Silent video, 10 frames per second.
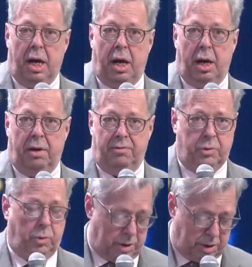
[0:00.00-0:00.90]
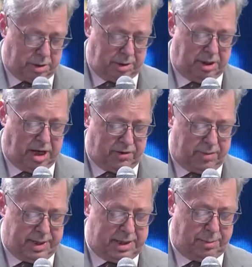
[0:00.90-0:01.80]
of the world
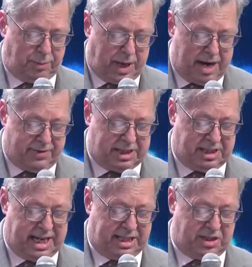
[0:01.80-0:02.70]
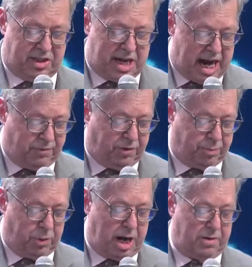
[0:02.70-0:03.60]
government, private sector, not for
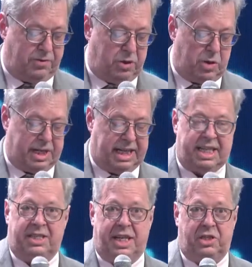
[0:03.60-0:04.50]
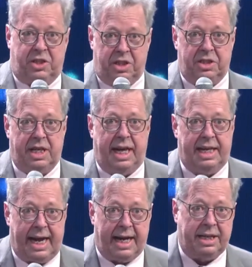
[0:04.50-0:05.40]
profit organizations, and
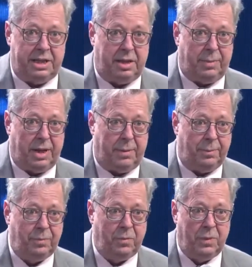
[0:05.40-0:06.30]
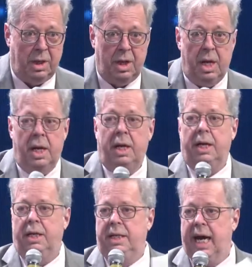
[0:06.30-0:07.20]
academia.
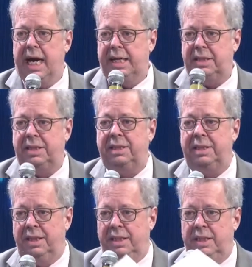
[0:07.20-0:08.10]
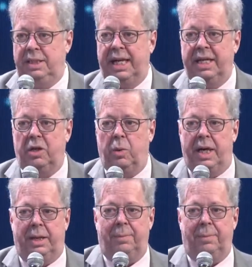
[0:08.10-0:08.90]
Guys, take it away.